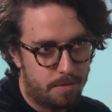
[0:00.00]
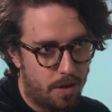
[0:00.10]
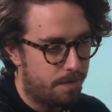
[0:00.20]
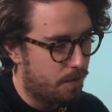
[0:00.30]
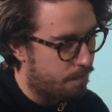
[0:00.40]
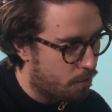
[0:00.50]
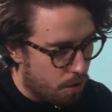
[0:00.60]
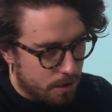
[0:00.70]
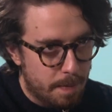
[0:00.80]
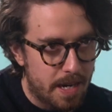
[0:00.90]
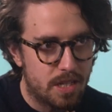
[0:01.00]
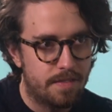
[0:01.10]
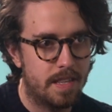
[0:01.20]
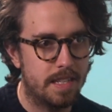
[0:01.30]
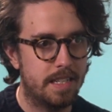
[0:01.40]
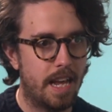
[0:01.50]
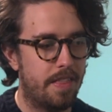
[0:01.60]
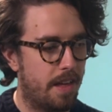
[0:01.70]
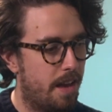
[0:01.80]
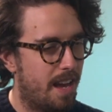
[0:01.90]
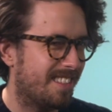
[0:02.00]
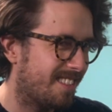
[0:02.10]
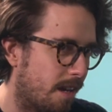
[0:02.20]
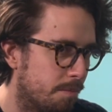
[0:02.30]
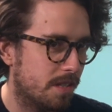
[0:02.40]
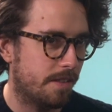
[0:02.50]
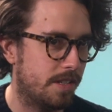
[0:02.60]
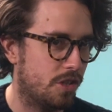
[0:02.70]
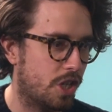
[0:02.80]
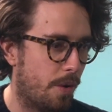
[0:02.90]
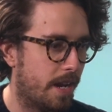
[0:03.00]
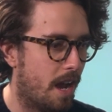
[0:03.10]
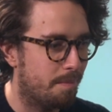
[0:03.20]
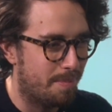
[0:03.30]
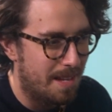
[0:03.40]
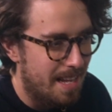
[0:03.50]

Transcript: So if you've cross-patched everything together and some stuff isn't showing up,